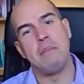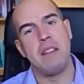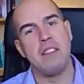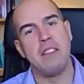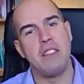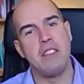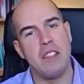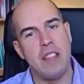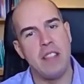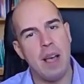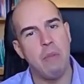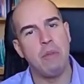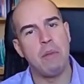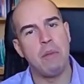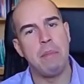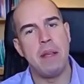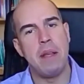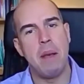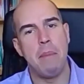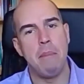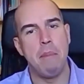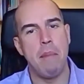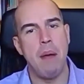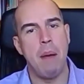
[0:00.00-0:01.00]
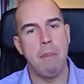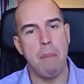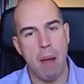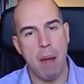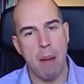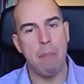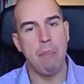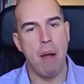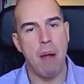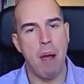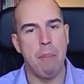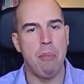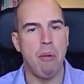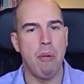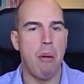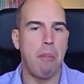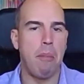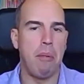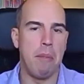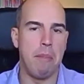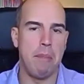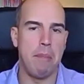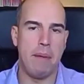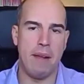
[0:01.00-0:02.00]
So that would be a
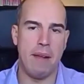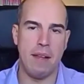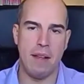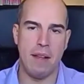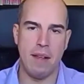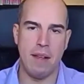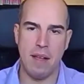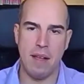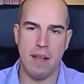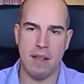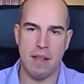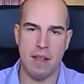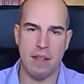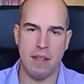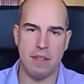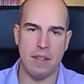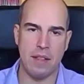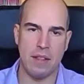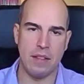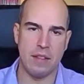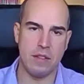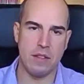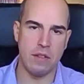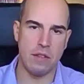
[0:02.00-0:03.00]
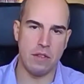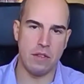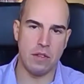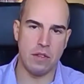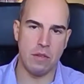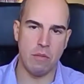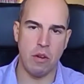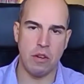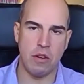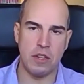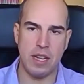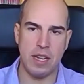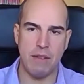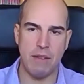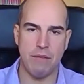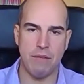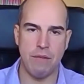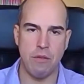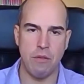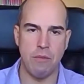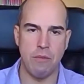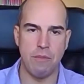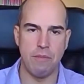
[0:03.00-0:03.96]
problem, I think, to watch out for.